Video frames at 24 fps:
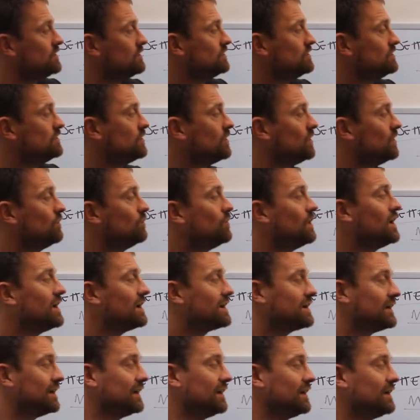Short
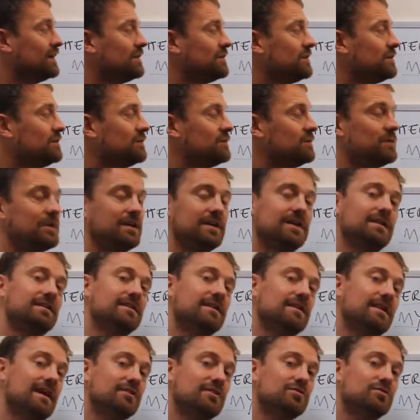worker, we did
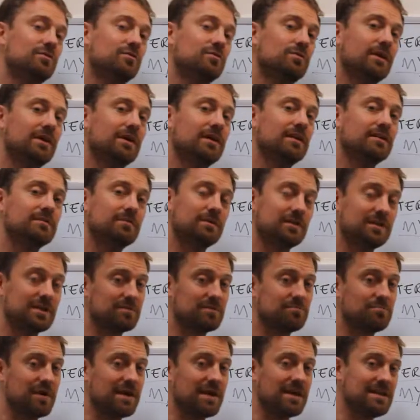the natural world, we
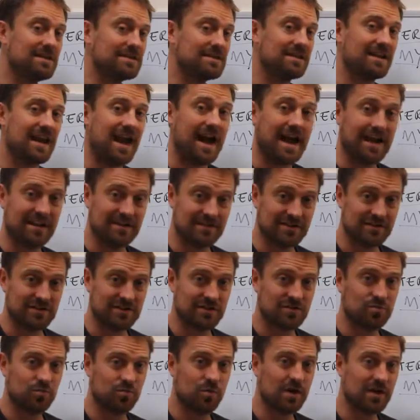did bees and ants
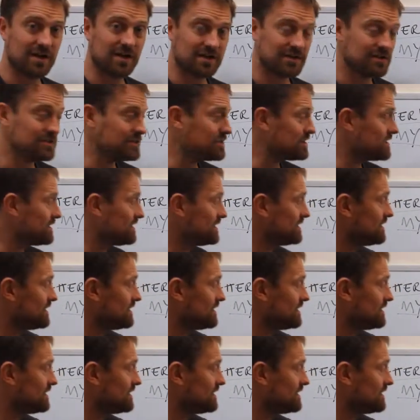as workers.